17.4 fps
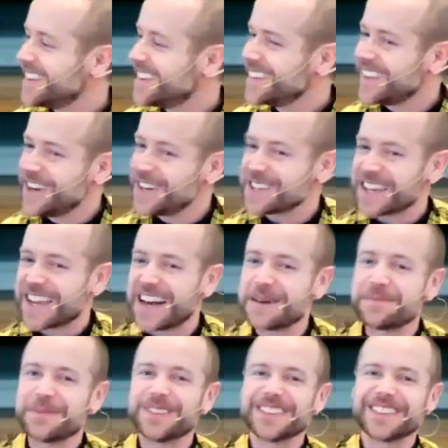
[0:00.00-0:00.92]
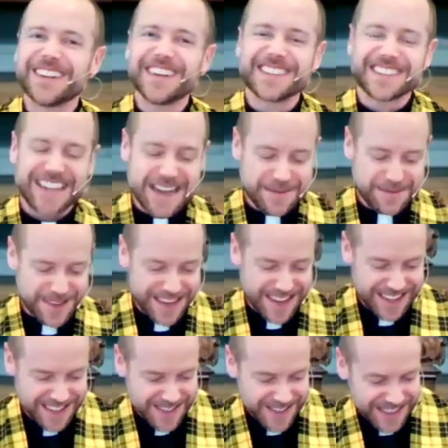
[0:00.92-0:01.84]
There's a couple. There's a couple here
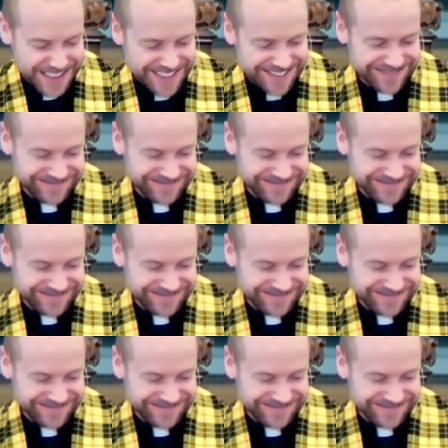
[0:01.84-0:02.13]
as well.